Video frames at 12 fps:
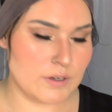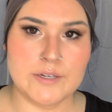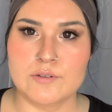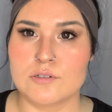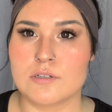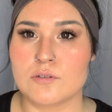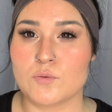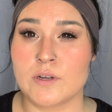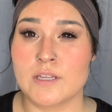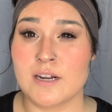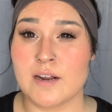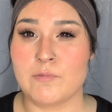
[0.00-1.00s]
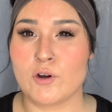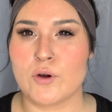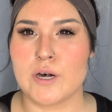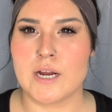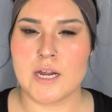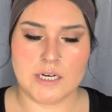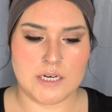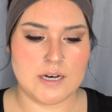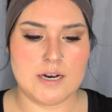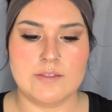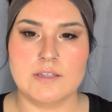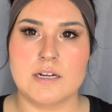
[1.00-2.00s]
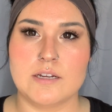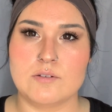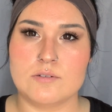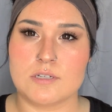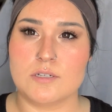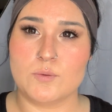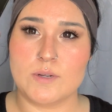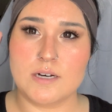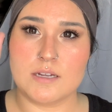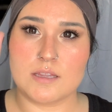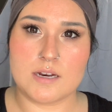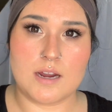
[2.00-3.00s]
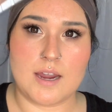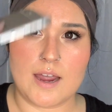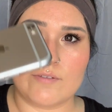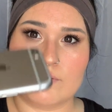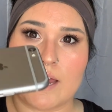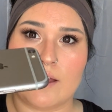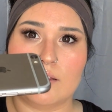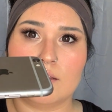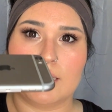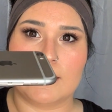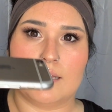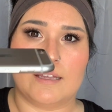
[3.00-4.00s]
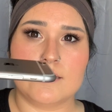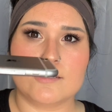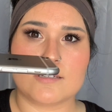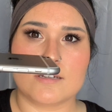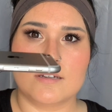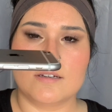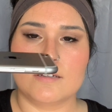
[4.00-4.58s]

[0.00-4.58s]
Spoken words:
So I use this one that I'm recording on here, and then I use this one, and then I have that like this,